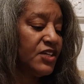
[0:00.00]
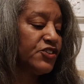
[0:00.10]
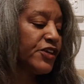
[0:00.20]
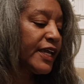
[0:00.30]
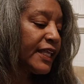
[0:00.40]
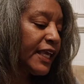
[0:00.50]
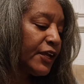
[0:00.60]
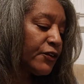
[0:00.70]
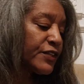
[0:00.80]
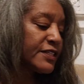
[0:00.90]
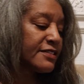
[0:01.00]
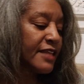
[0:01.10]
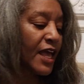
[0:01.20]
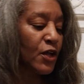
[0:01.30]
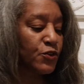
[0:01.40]
She could hear the
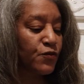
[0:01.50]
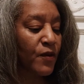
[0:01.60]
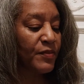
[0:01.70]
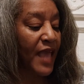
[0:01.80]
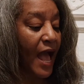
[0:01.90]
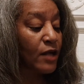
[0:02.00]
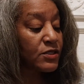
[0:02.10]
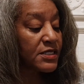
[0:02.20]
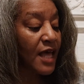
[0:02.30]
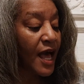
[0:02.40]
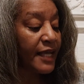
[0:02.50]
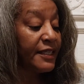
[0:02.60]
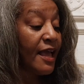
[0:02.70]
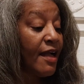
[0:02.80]
sounds from the outside.